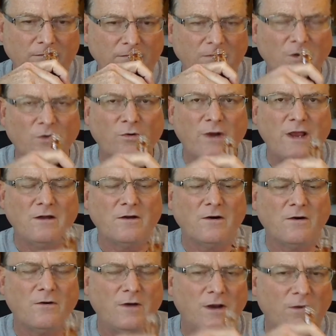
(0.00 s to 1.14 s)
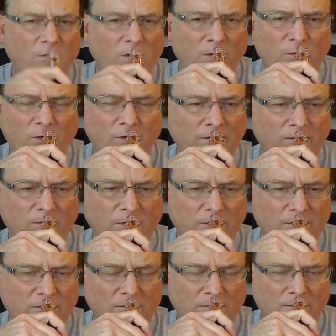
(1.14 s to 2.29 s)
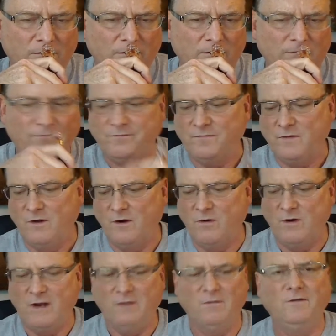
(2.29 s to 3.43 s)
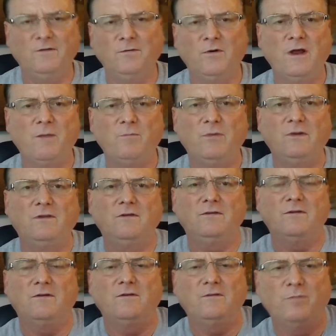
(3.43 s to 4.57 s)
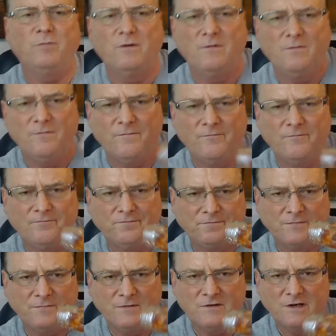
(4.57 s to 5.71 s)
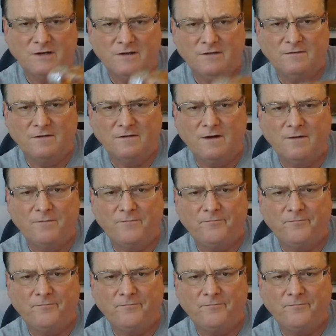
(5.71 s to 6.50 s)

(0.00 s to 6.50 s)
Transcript: Great curry aroma on this one. All right, let's go ahead and put this on a spoon and check this out.